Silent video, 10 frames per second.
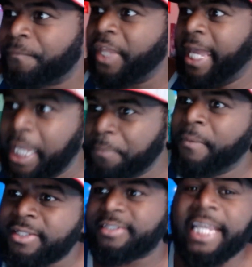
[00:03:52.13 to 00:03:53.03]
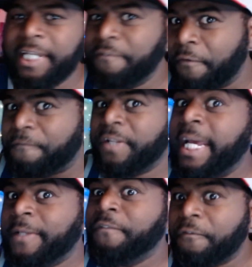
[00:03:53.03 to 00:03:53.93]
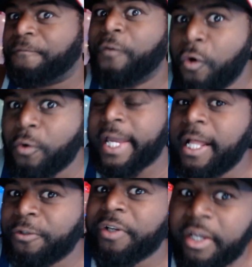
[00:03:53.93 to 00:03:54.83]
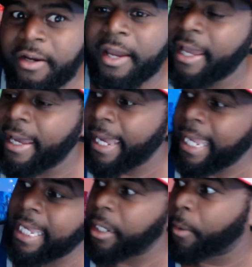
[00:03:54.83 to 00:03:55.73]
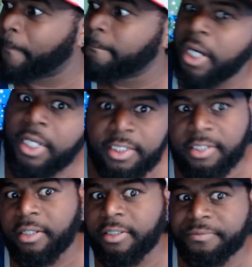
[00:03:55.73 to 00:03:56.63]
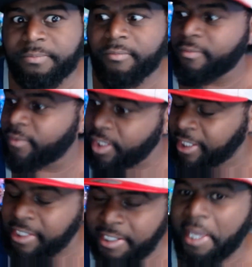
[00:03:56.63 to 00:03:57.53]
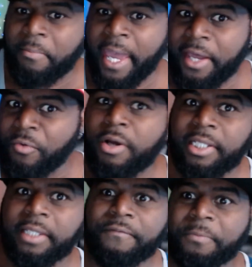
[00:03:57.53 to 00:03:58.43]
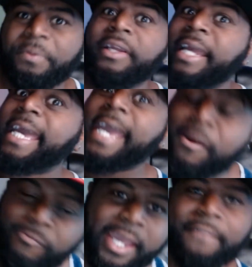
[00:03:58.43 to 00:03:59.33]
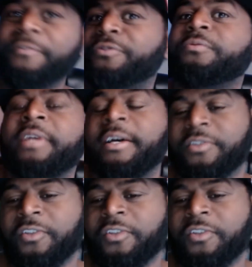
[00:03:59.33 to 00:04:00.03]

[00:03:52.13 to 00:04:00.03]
8 months, not even a full calendar year. 8 months. He came back and won MVP and ran for 2,000